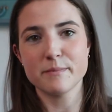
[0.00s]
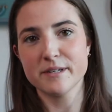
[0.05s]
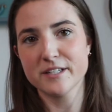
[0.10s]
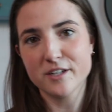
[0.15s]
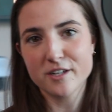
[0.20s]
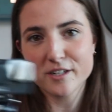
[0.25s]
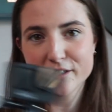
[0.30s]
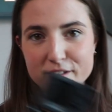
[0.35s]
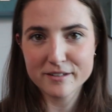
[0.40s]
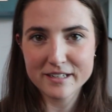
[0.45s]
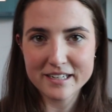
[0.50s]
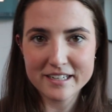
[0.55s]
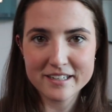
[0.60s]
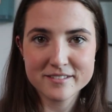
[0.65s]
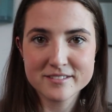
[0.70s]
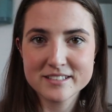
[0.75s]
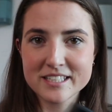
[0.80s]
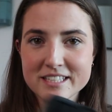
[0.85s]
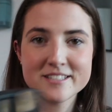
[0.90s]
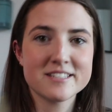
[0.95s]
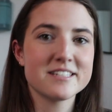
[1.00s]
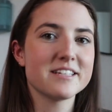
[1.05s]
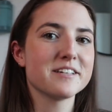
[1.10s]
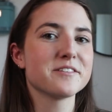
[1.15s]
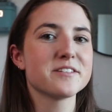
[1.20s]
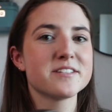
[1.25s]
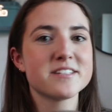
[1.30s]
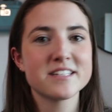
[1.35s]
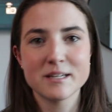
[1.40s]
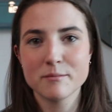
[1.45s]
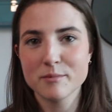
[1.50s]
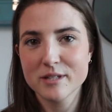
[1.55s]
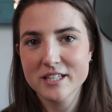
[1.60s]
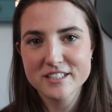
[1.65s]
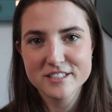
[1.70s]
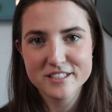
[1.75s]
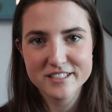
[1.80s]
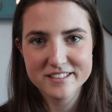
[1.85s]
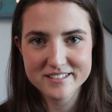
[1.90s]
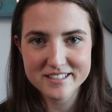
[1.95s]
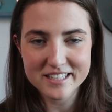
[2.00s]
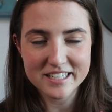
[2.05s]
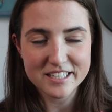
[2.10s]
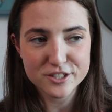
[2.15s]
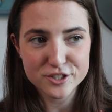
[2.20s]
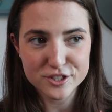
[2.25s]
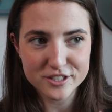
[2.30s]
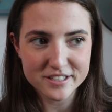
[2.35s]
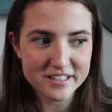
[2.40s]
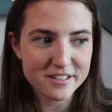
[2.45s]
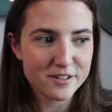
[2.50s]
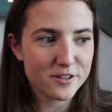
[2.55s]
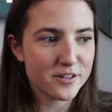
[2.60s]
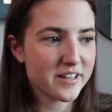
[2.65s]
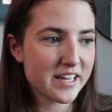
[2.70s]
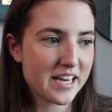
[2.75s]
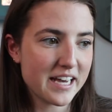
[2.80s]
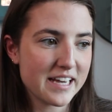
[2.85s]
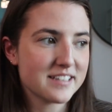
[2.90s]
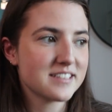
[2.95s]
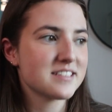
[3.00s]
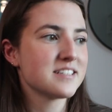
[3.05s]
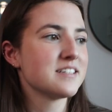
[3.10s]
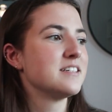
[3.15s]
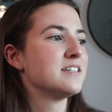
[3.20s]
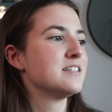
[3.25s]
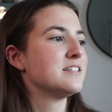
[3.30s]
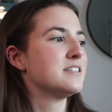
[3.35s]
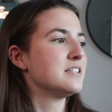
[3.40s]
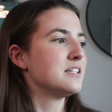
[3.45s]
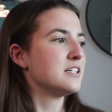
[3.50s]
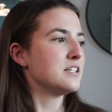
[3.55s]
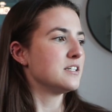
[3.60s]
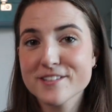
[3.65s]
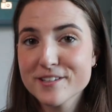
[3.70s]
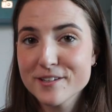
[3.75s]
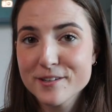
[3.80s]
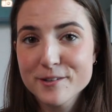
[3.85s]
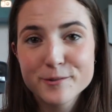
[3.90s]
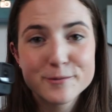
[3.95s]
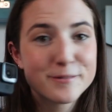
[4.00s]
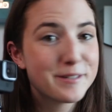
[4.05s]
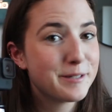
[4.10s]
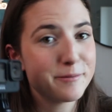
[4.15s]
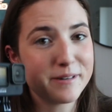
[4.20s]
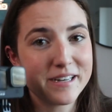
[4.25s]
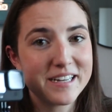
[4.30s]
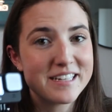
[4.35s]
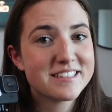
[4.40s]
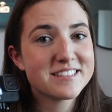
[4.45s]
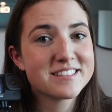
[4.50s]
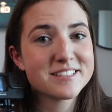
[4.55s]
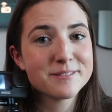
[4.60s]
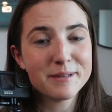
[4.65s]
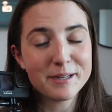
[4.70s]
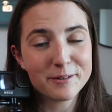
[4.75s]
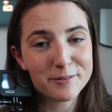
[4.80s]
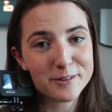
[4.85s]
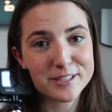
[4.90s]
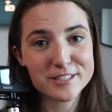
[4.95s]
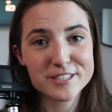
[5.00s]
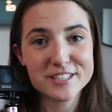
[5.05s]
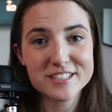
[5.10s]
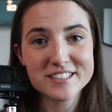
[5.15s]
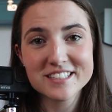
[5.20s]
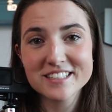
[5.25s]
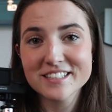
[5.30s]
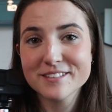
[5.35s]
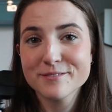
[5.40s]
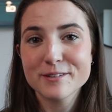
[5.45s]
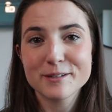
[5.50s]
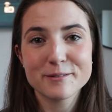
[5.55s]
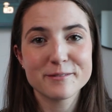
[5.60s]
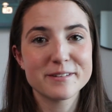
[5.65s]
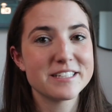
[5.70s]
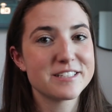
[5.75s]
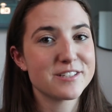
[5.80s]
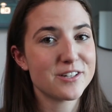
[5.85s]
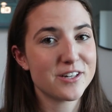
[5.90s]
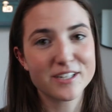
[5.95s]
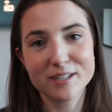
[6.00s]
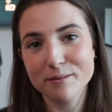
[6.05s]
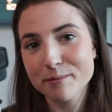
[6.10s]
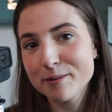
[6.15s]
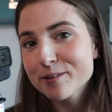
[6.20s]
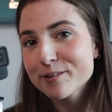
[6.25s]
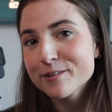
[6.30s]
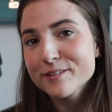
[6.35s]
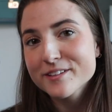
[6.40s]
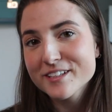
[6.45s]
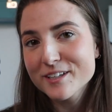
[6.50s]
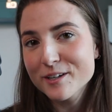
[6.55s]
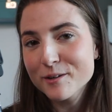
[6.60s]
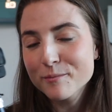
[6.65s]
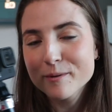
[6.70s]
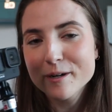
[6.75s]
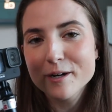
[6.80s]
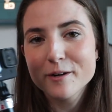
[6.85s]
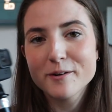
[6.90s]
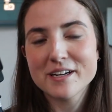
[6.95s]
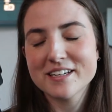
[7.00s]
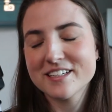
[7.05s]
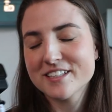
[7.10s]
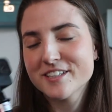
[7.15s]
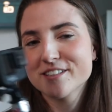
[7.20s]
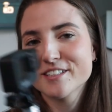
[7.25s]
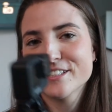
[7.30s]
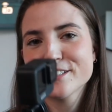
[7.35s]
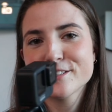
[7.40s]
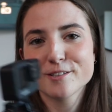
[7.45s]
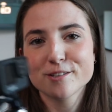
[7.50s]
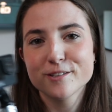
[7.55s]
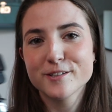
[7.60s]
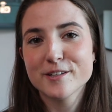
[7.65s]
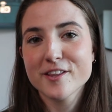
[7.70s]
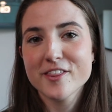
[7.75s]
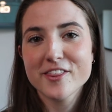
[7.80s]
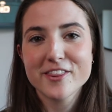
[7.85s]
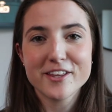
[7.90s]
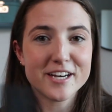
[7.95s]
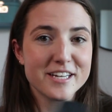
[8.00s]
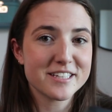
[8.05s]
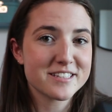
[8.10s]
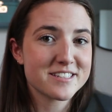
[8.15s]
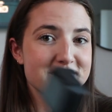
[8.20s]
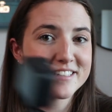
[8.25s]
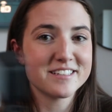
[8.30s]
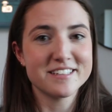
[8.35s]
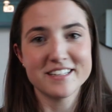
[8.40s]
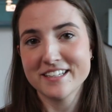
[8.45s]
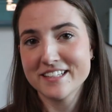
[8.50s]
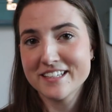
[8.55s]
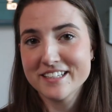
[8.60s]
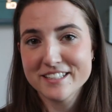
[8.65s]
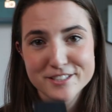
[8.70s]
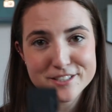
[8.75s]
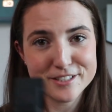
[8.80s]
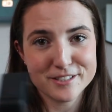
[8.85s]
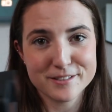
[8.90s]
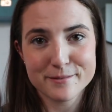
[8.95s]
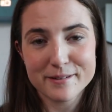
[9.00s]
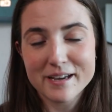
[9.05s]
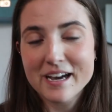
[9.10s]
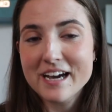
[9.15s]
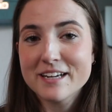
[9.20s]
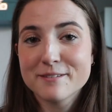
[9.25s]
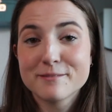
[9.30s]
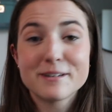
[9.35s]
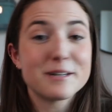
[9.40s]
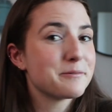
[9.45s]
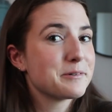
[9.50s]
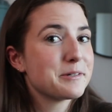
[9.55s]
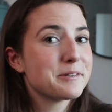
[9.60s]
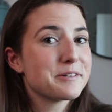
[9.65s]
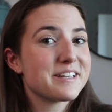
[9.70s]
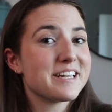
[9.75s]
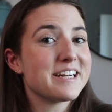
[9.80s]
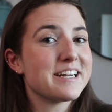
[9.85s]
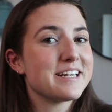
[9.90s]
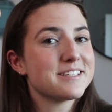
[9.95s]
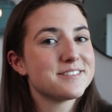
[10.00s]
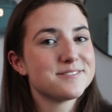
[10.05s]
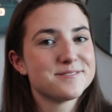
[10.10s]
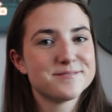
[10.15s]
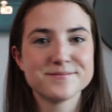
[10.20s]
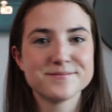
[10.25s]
my dog around, testing out the stabilization and all that. Let's go rewind to Mount Washington where we talk about the GoPro and our initial thoughts and any issues we had while we were there.